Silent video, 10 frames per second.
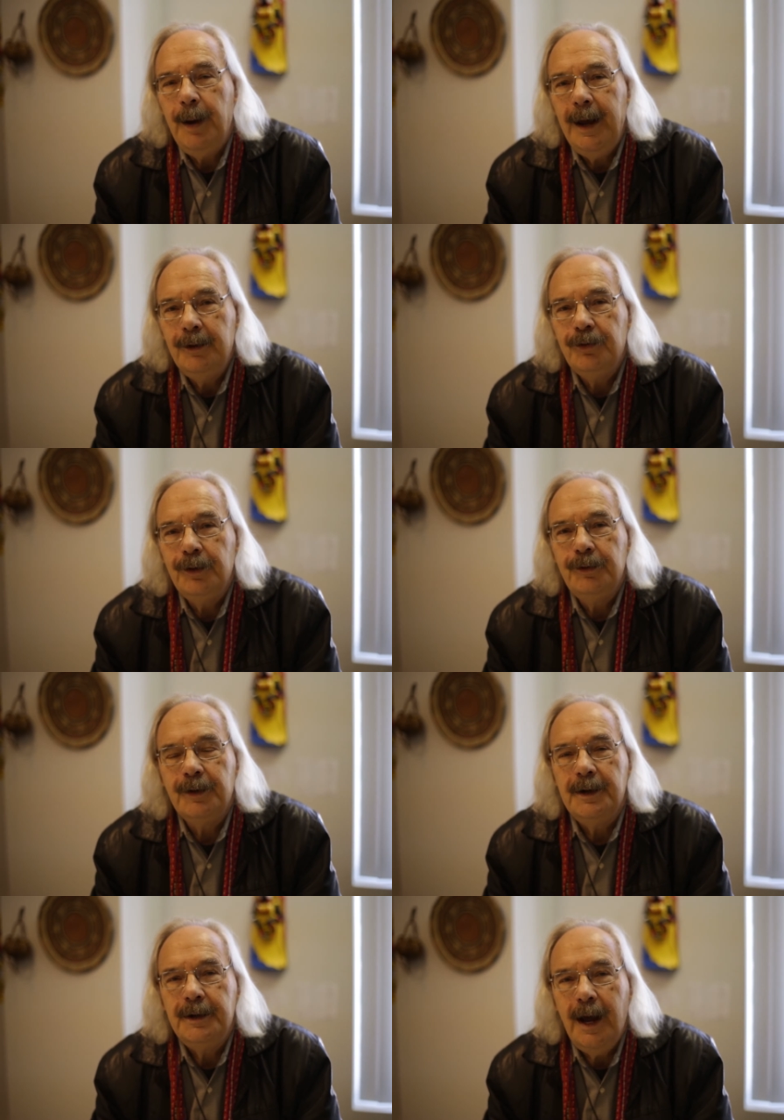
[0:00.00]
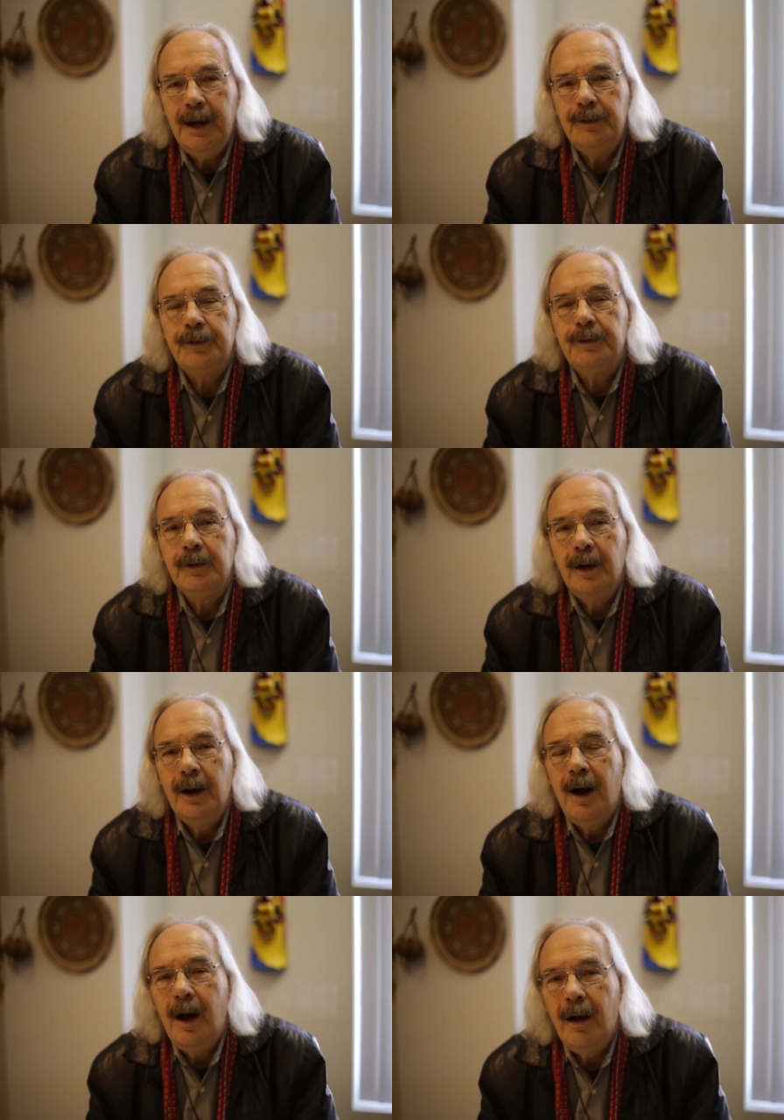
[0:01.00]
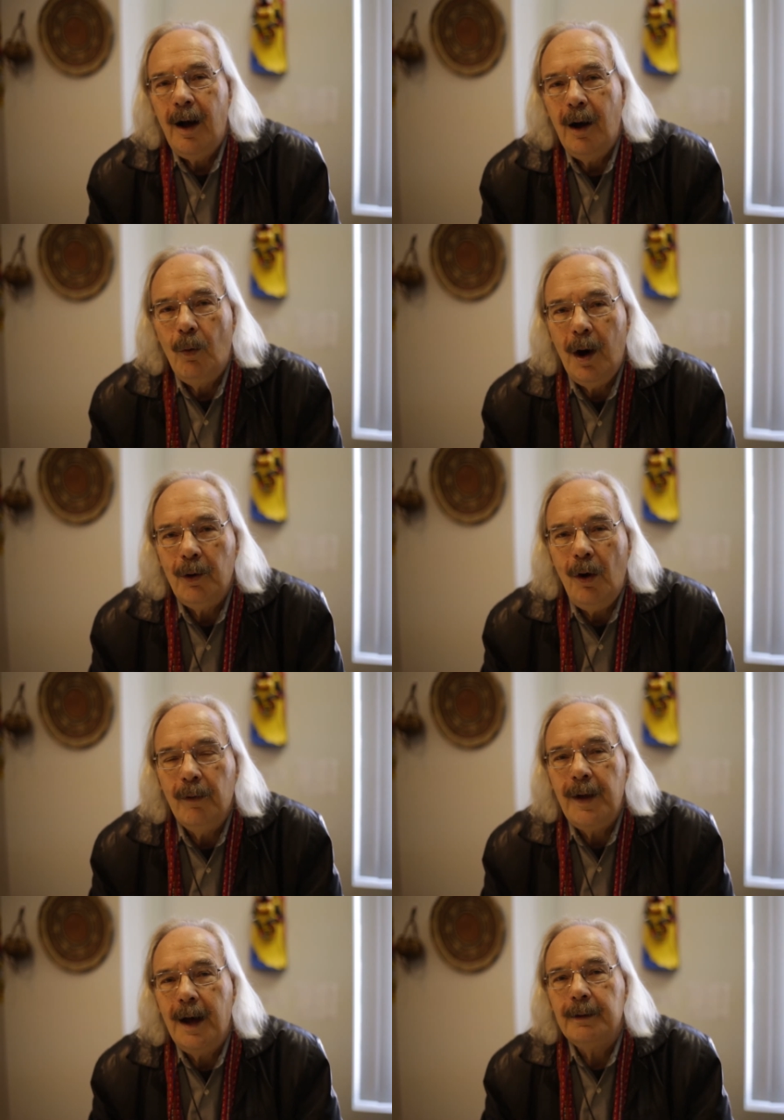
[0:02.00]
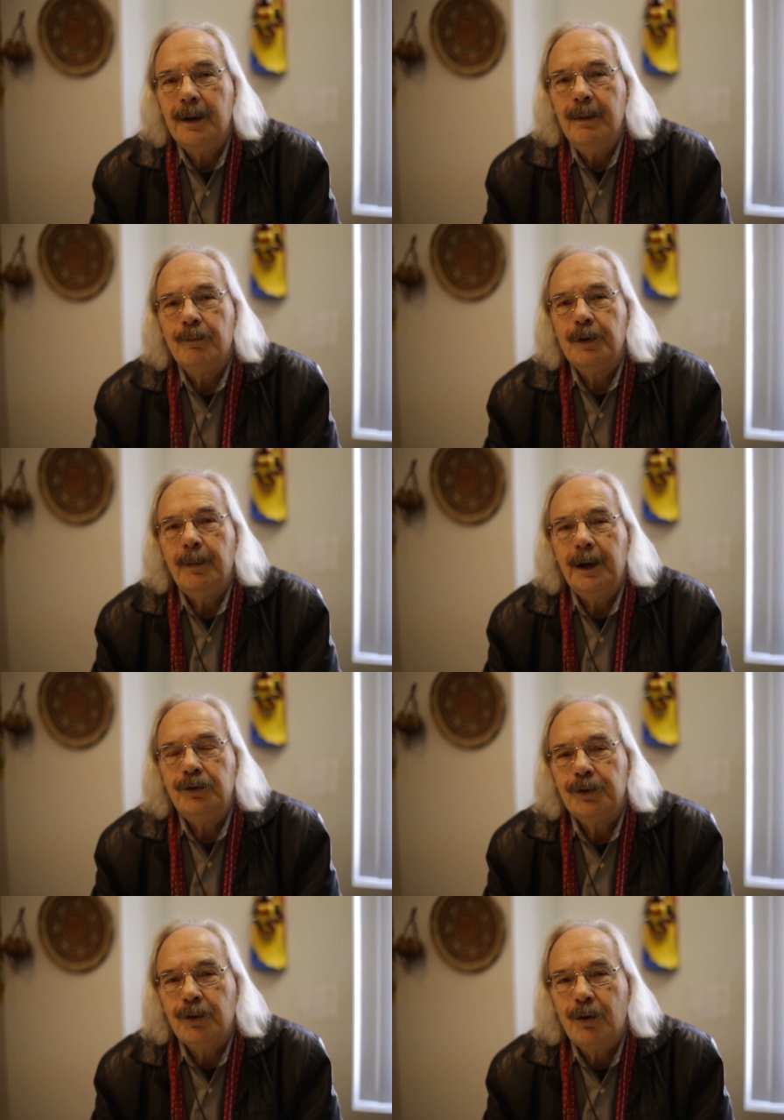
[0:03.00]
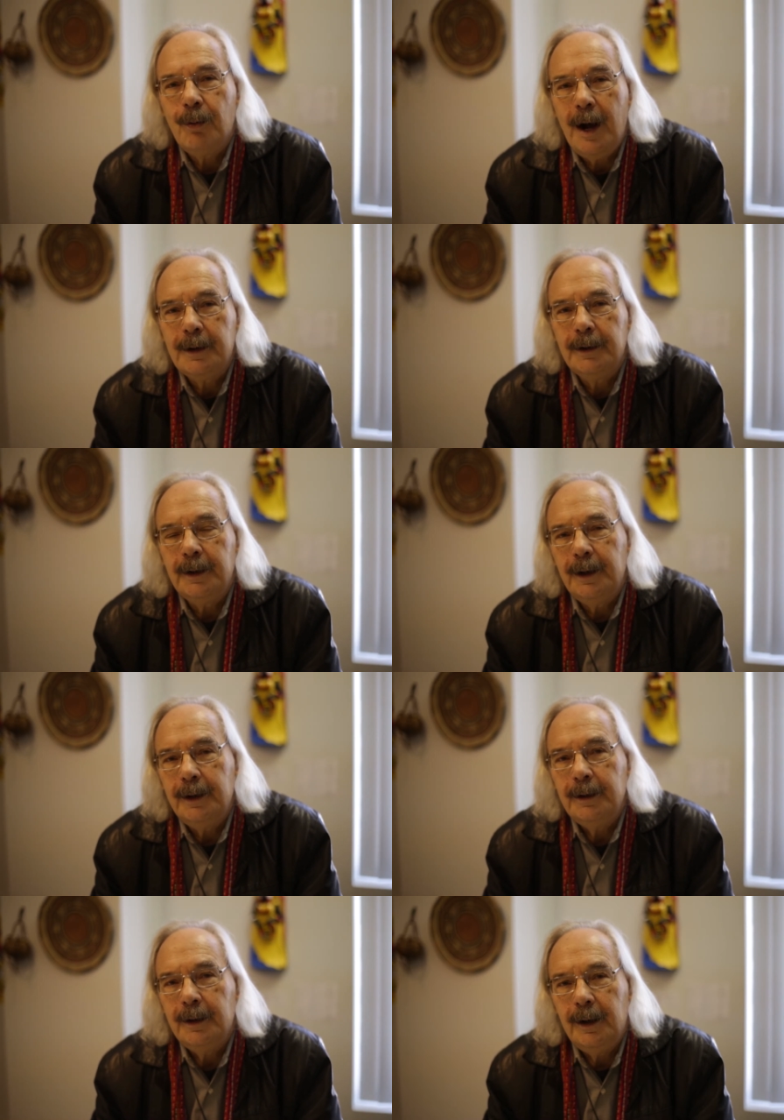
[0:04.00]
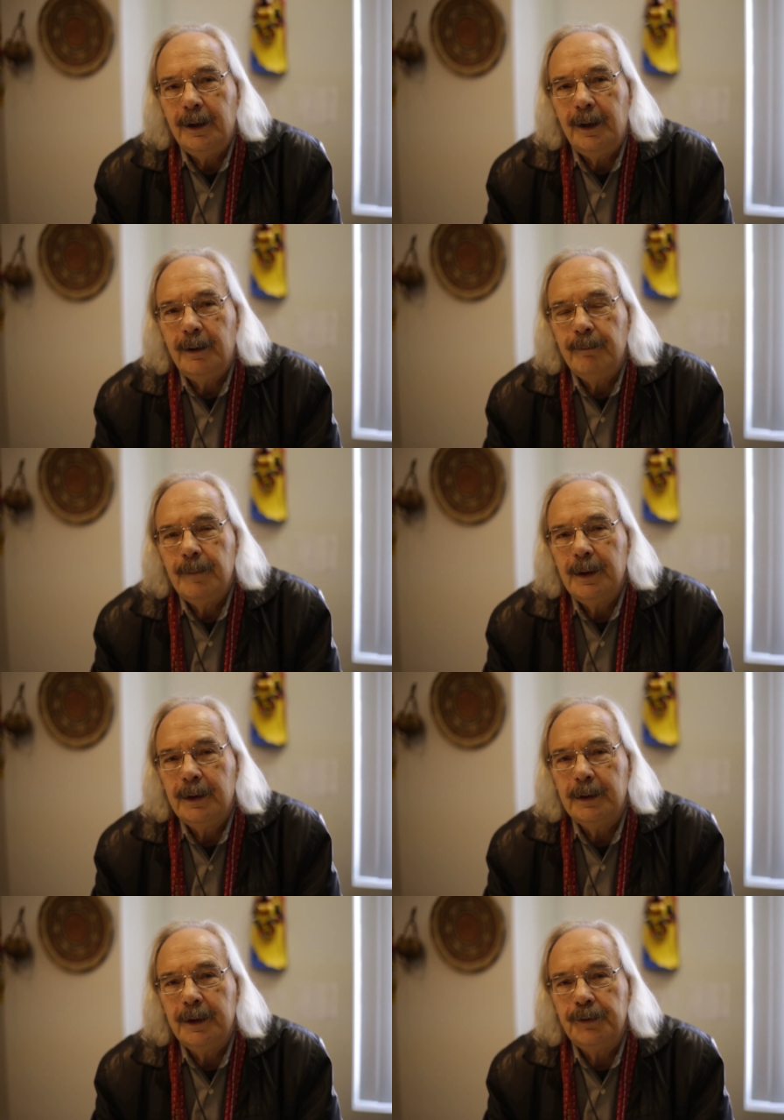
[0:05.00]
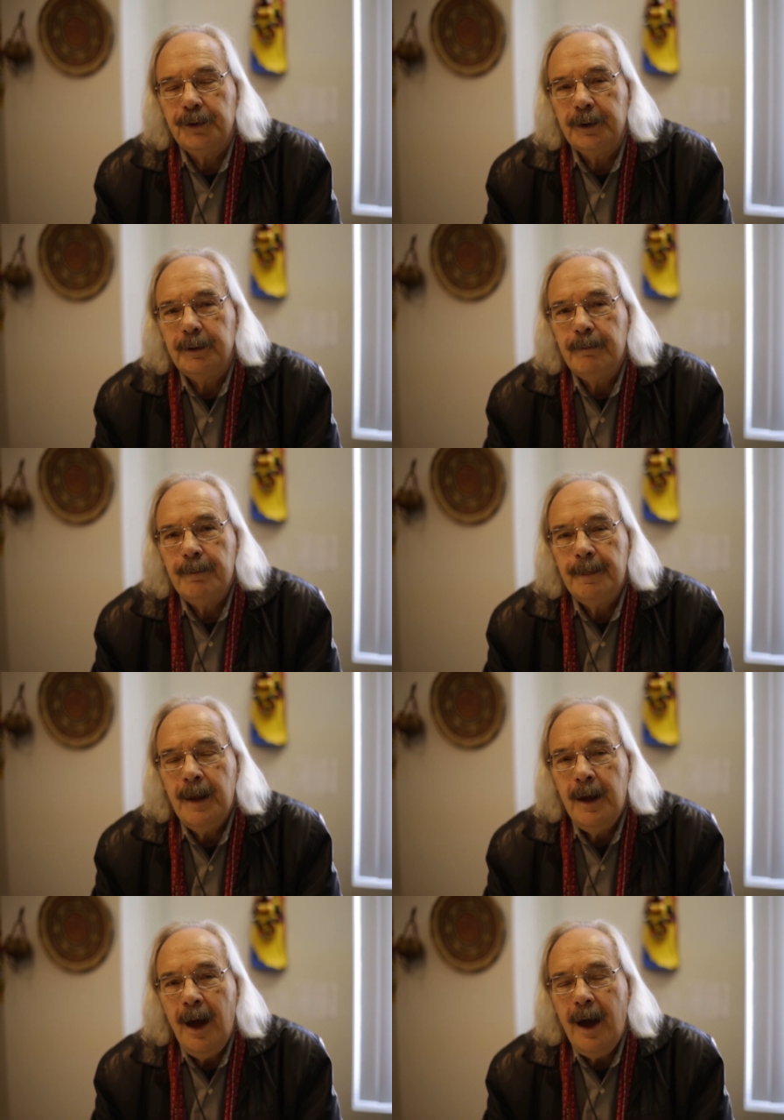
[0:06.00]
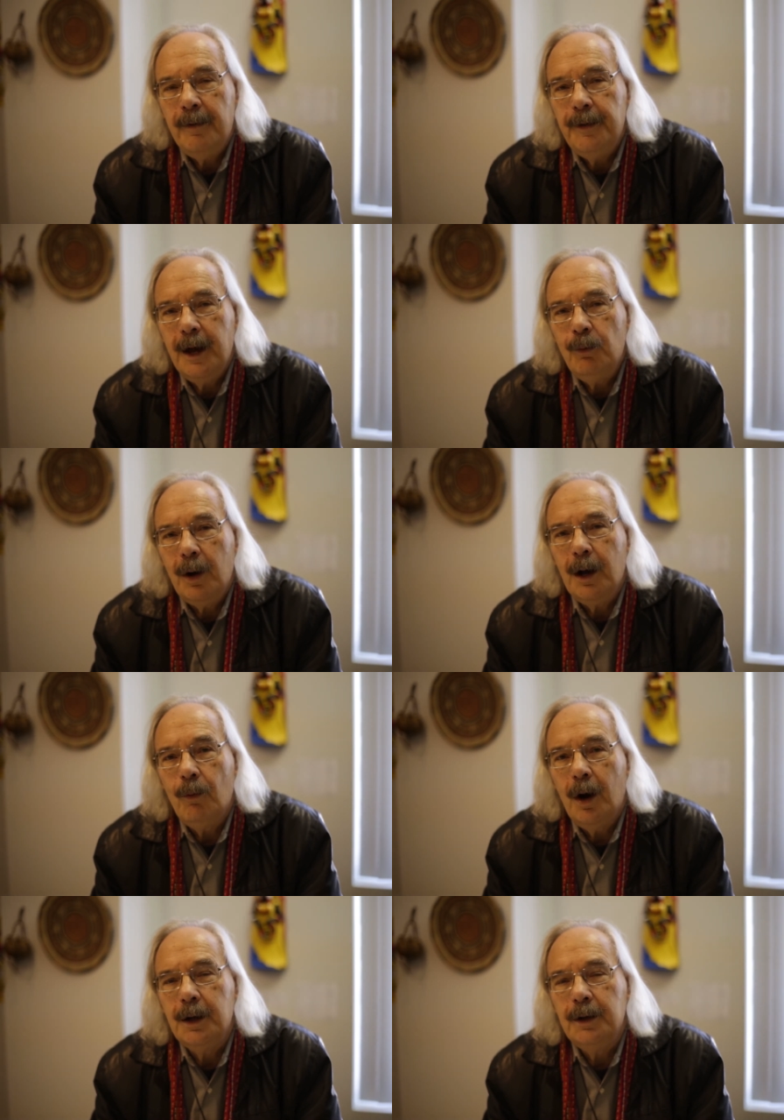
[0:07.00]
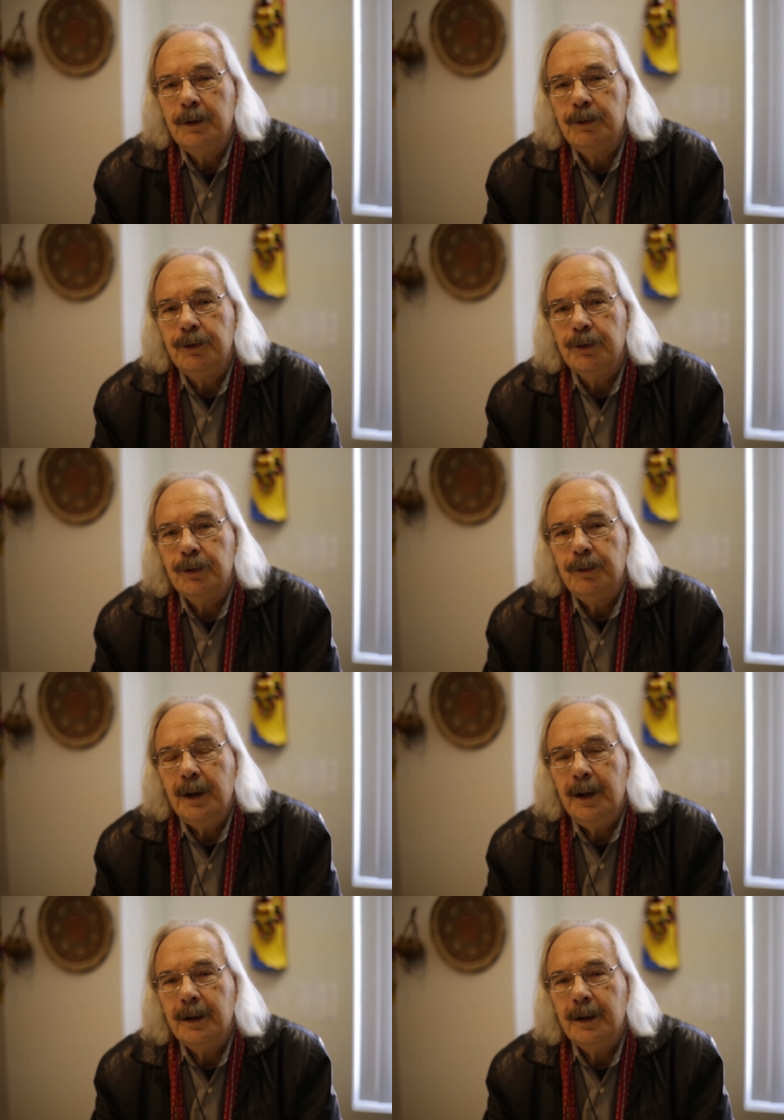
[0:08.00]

pages and dates. I want all that information correctly listed. And then what I want you to do,